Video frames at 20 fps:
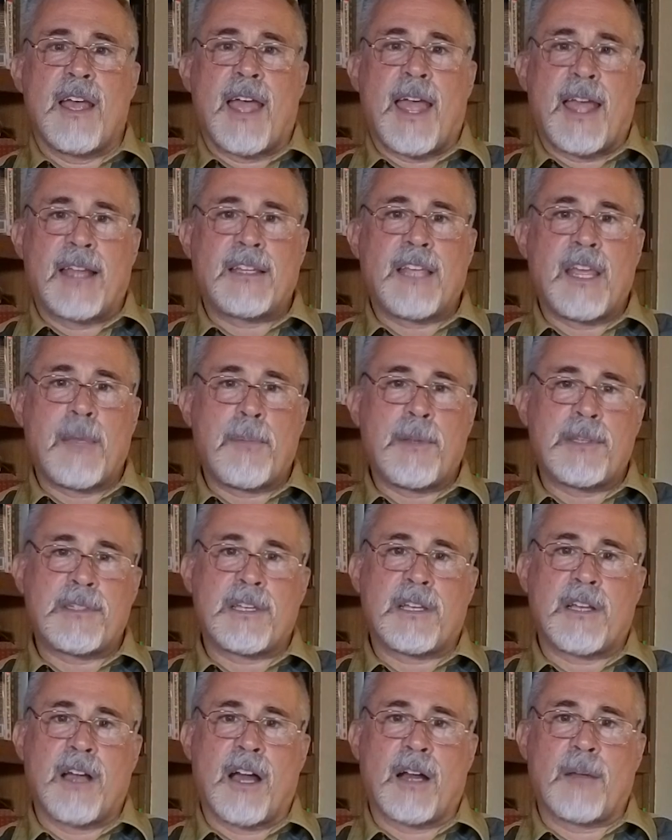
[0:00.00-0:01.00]
and keep its
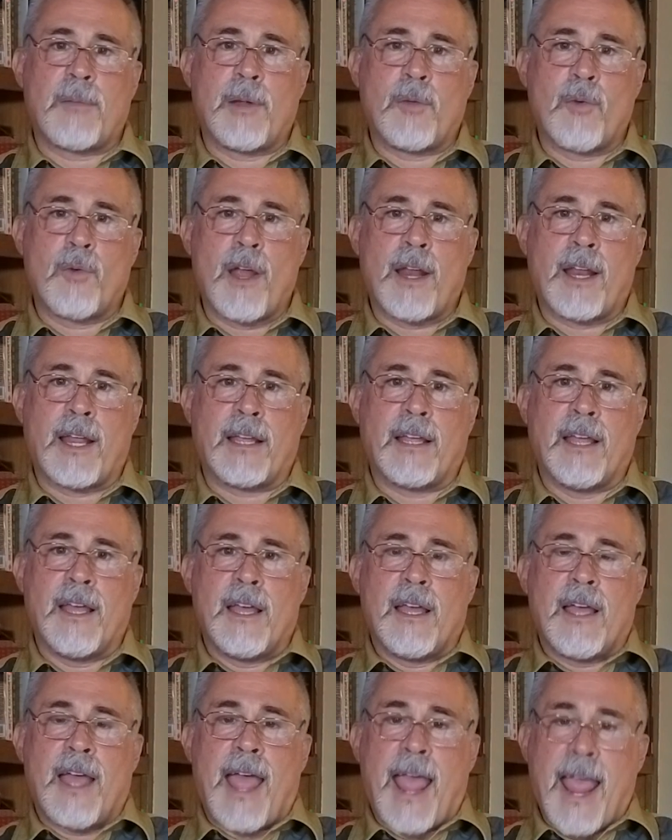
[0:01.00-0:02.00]
economy running
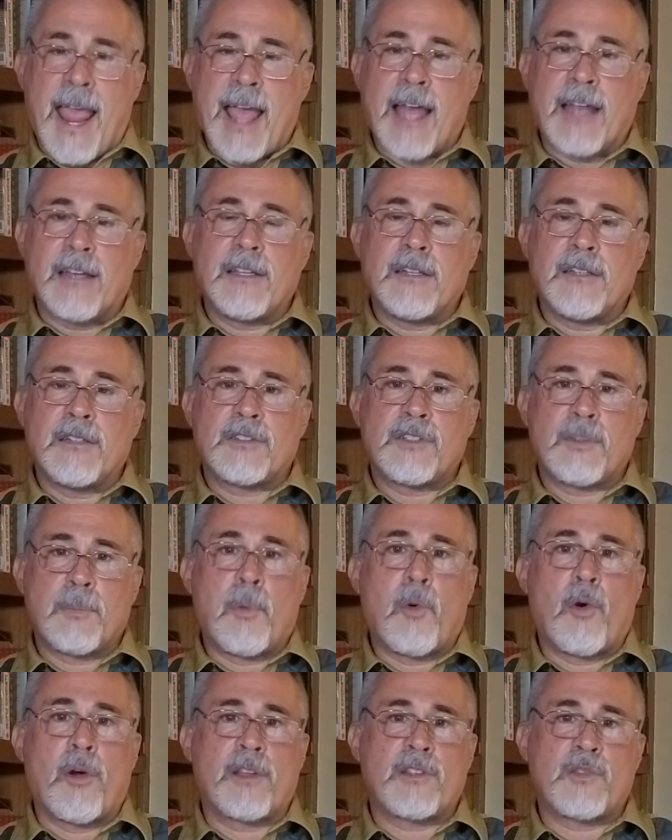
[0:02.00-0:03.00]
and
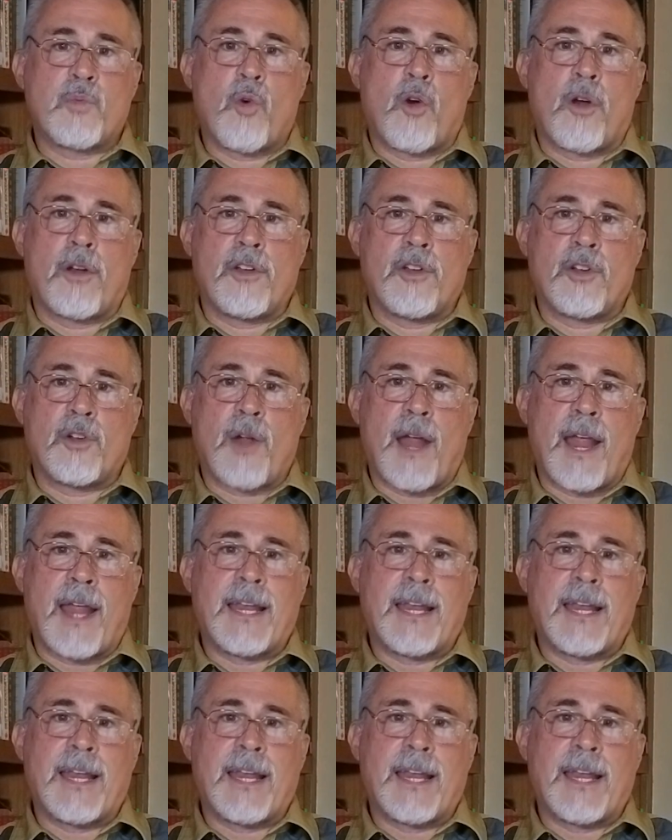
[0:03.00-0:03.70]
support its war in Ukraine,